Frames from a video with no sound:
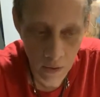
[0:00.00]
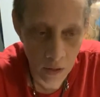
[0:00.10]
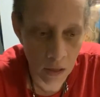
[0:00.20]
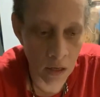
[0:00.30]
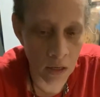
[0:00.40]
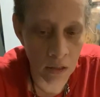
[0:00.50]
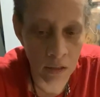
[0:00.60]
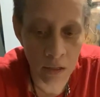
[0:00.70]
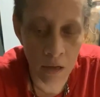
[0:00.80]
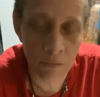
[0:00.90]

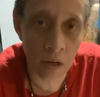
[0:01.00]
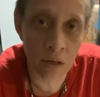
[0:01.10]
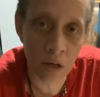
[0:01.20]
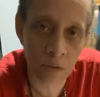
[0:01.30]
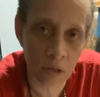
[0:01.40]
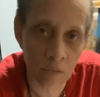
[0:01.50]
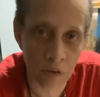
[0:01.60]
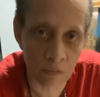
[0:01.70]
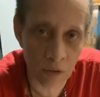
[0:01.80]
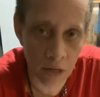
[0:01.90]
Another
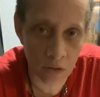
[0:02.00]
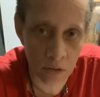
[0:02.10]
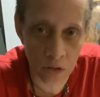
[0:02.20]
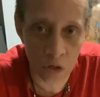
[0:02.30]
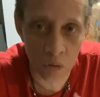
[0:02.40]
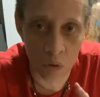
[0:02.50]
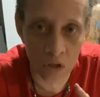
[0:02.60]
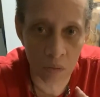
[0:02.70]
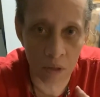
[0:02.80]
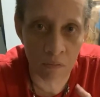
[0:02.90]
definite factor, you want
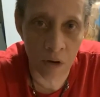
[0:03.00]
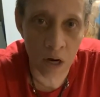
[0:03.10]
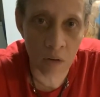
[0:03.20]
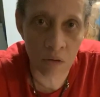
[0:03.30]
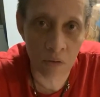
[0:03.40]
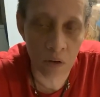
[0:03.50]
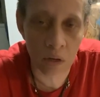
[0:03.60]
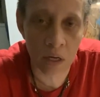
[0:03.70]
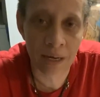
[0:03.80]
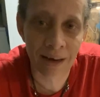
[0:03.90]
to be very,
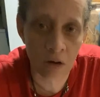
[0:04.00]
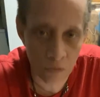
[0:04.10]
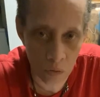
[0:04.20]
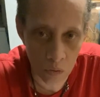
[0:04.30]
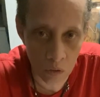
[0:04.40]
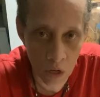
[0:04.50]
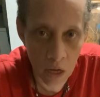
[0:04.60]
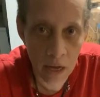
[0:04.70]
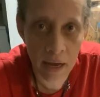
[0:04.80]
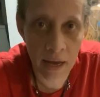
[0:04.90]
very careful
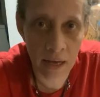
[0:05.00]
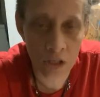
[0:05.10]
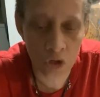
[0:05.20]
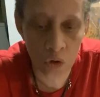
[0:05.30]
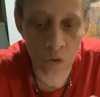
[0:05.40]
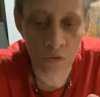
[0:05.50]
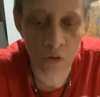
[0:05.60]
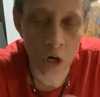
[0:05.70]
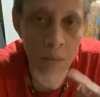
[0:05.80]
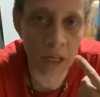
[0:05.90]
as to
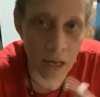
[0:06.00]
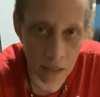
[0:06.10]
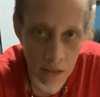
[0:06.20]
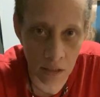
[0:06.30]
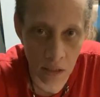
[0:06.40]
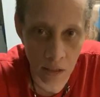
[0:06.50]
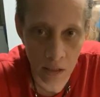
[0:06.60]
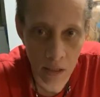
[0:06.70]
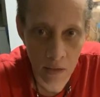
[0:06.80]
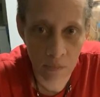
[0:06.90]
verbalizing
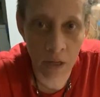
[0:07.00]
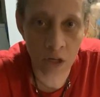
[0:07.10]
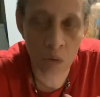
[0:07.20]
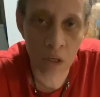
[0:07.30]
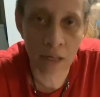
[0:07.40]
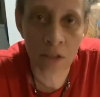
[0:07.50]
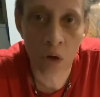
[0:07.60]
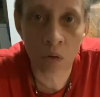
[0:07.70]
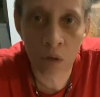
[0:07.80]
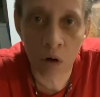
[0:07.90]
that you would like to
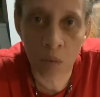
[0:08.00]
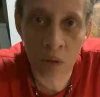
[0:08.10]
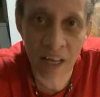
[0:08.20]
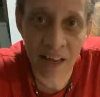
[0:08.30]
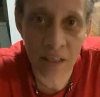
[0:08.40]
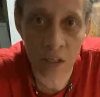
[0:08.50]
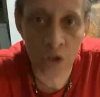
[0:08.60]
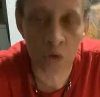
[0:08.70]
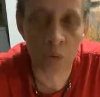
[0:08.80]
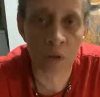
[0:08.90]
only work with
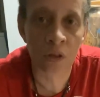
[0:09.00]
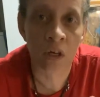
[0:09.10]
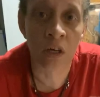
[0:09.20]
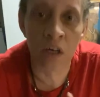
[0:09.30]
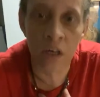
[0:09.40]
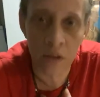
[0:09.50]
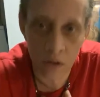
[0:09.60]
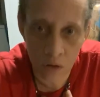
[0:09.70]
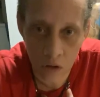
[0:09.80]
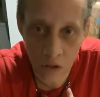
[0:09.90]
ancestors with good in
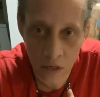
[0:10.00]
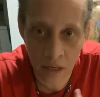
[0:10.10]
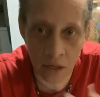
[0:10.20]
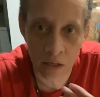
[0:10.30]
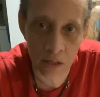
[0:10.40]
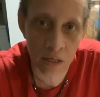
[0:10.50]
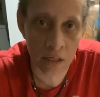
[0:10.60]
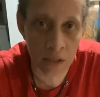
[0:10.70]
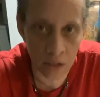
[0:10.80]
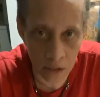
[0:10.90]
their heart and good
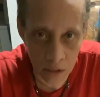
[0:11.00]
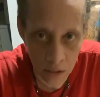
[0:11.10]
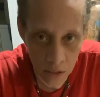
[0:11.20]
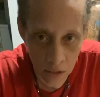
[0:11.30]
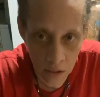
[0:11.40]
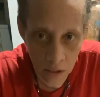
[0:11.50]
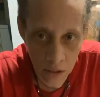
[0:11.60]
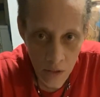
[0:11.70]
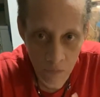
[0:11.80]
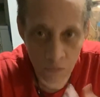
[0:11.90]
intentions
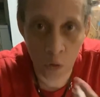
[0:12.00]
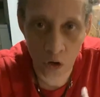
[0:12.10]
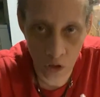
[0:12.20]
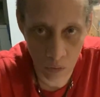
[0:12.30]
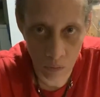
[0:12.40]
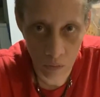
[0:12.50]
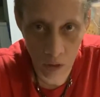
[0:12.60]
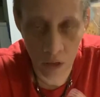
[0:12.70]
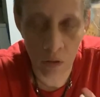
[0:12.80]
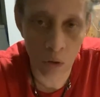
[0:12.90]
for you
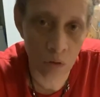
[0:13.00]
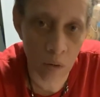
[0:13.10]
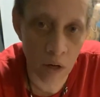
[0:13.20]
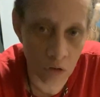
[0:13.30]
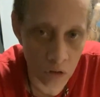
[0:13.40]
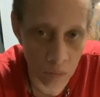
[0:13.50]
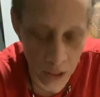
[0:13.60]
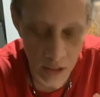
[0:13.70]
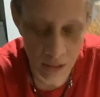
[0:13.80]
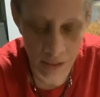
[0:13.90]
and those around you,
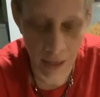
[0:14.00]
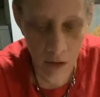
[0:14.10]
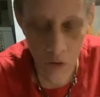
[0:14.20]
because not all